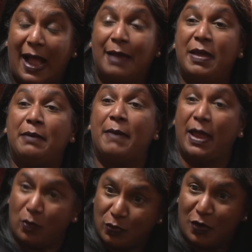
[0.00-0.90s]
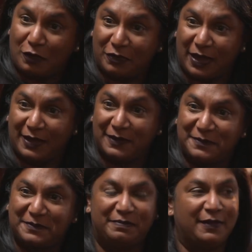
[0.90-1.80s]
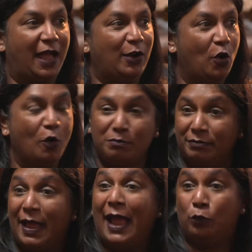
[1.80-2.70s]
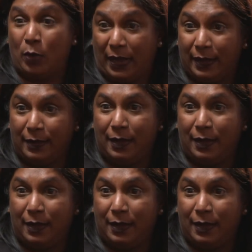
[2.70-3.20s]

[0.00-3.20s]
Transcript: I make my own coffee at home, at work.